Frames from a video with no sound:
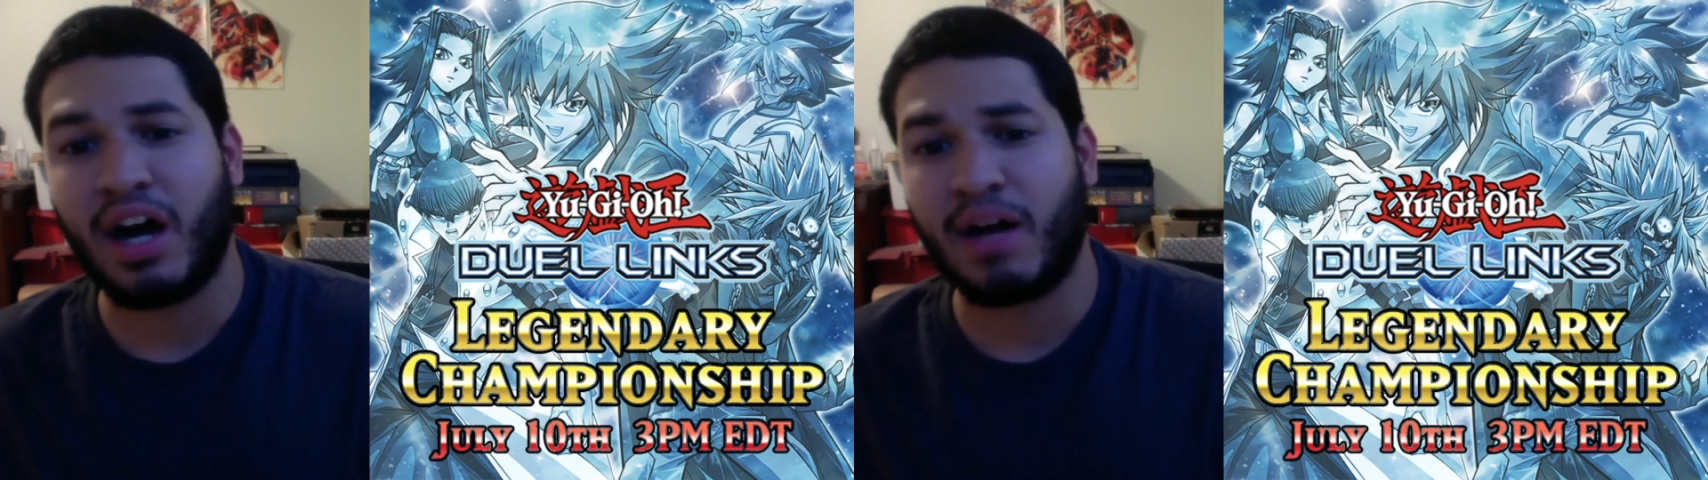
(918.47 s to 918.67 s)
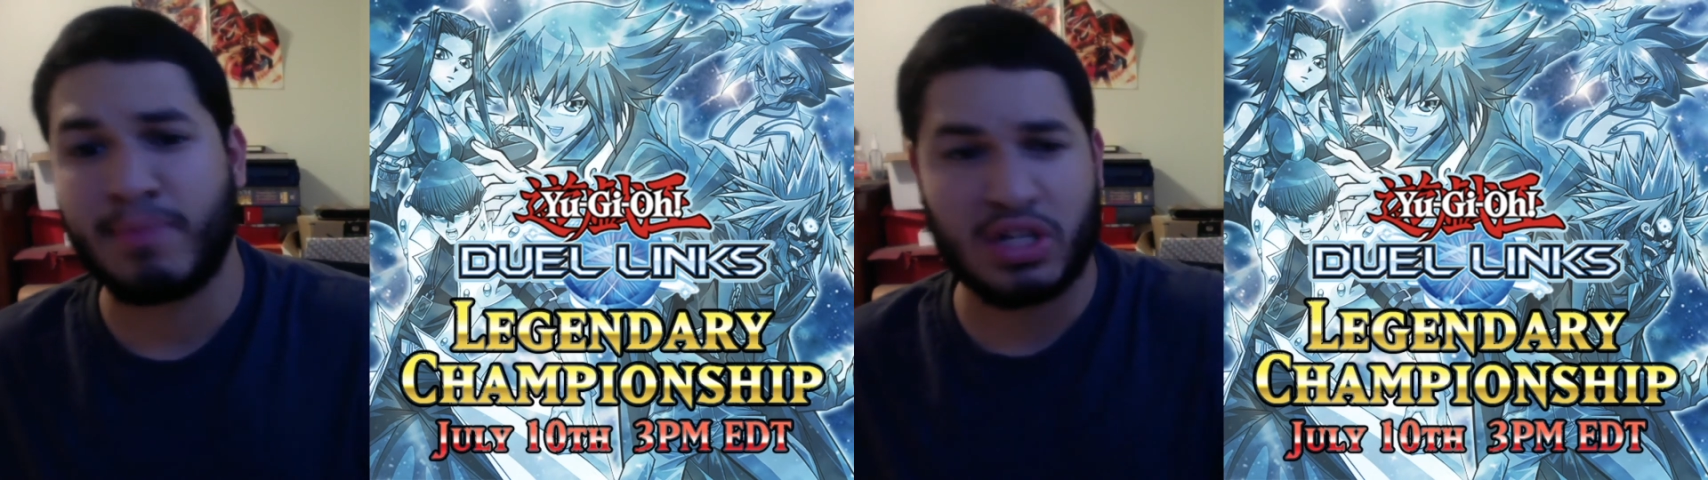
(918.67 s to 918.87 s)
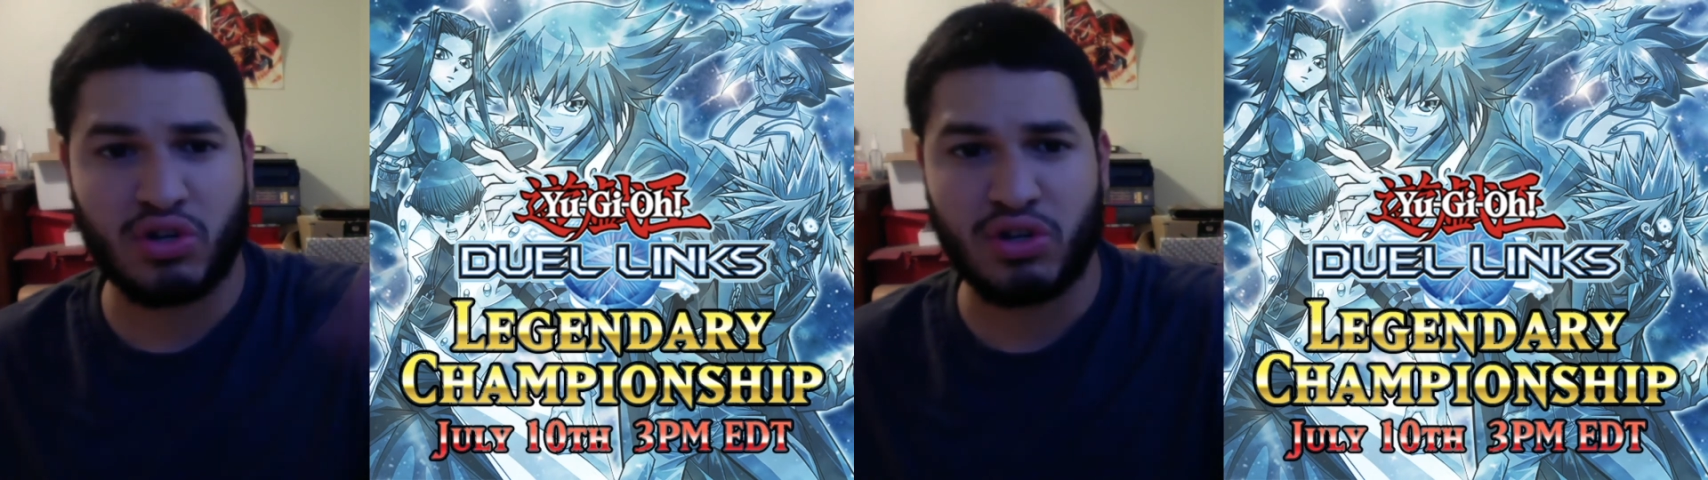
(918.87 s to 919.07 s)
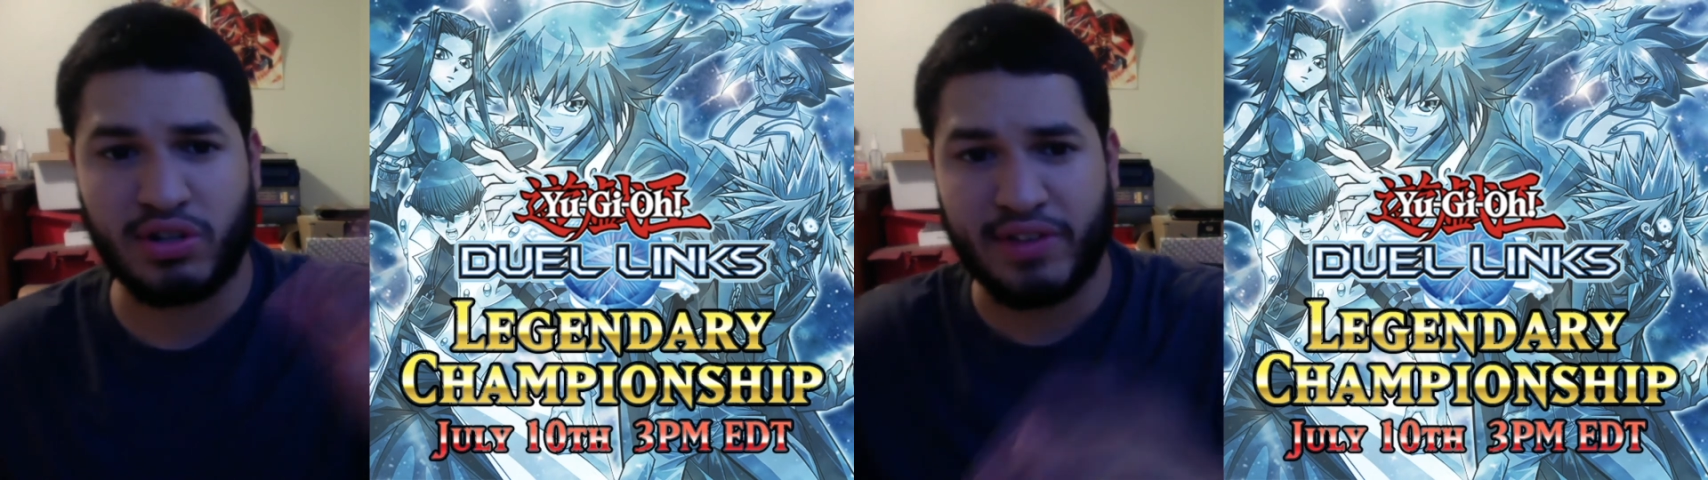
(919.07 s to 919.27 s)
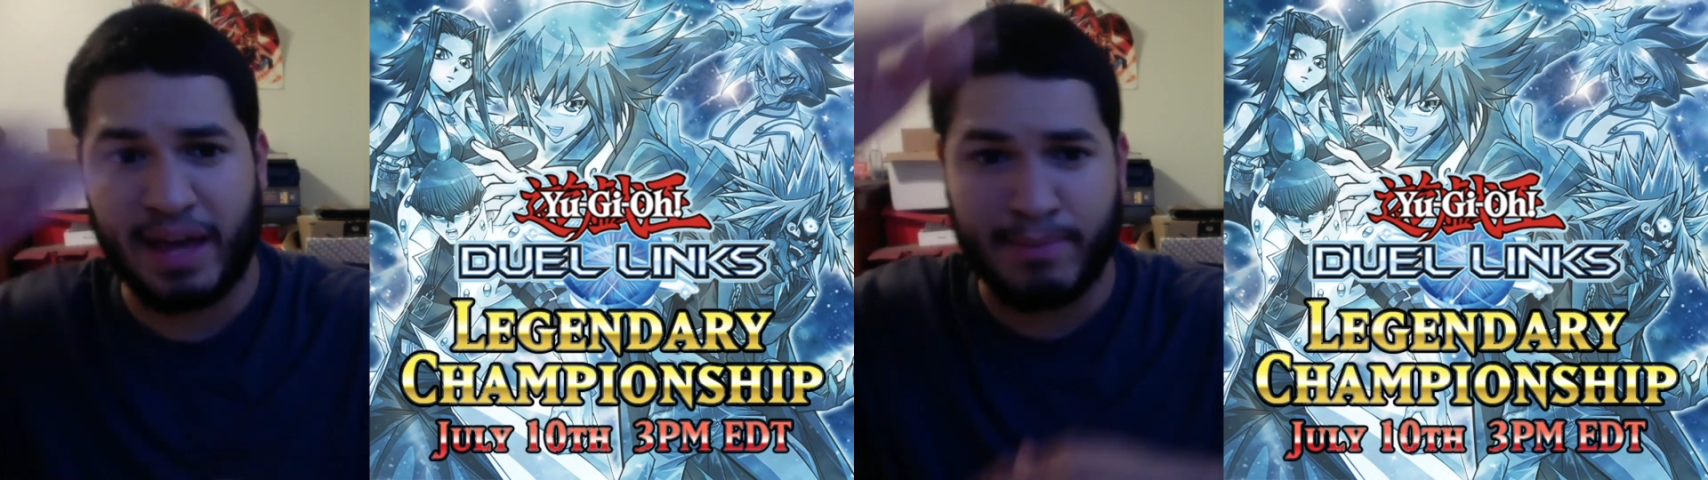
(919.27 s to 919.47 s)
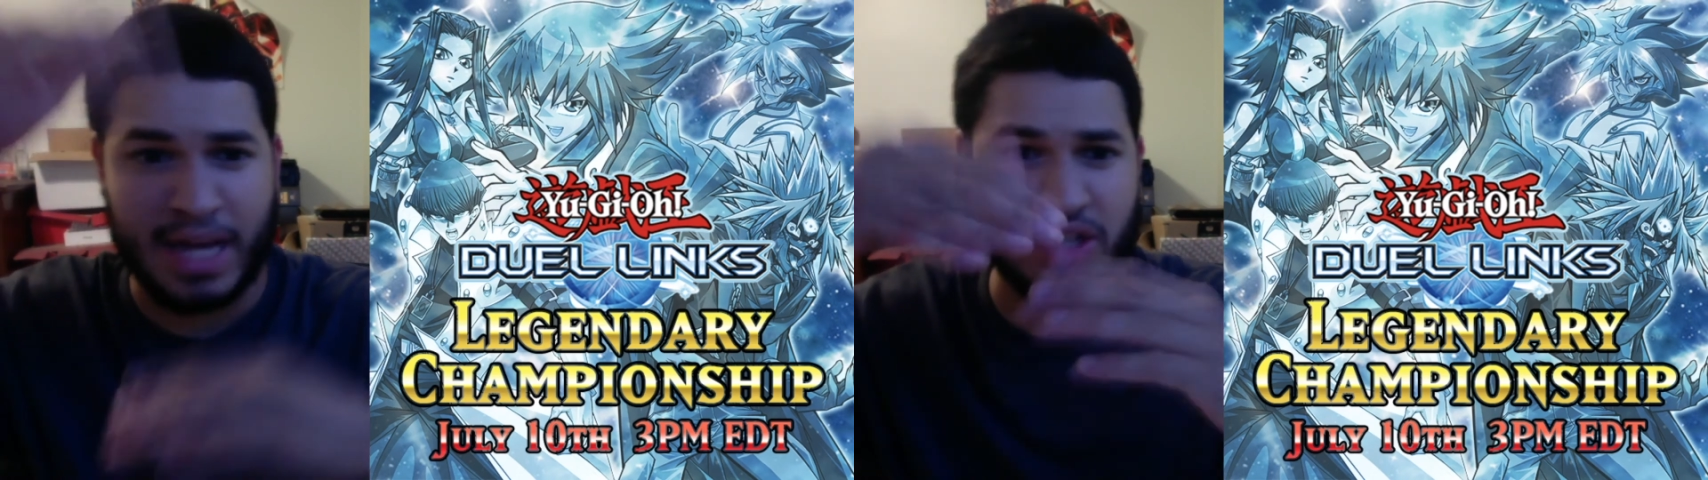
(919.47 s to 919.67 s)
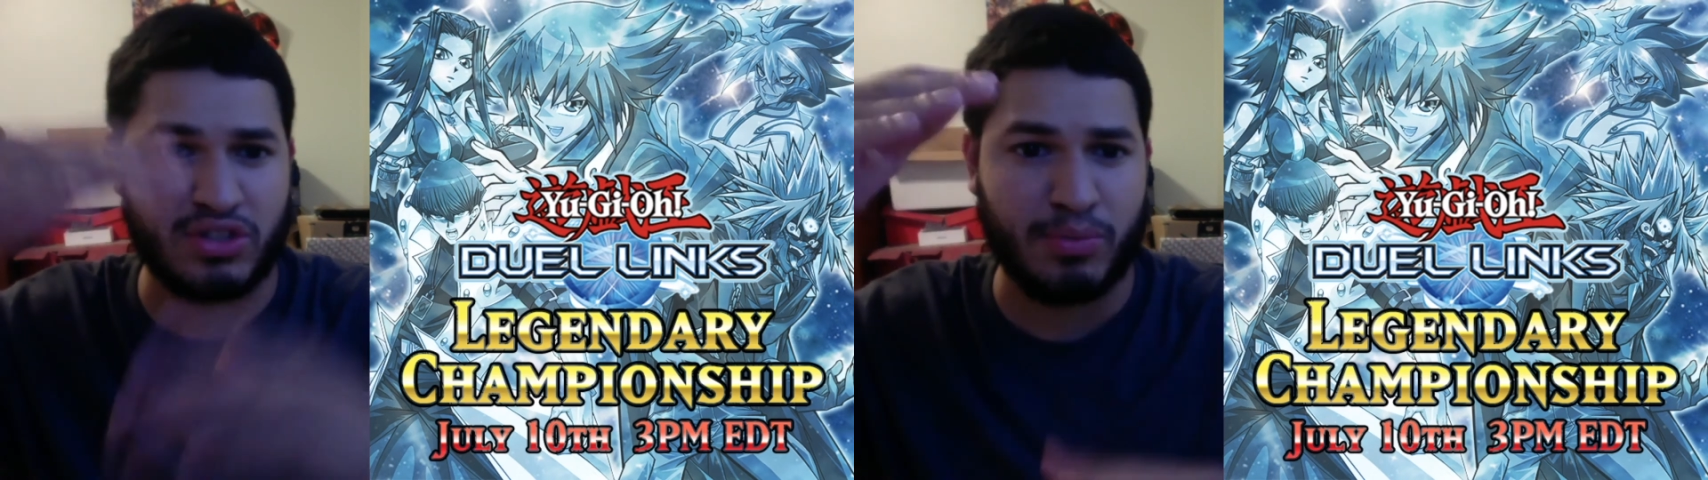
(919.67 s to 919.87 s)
Make sure that matches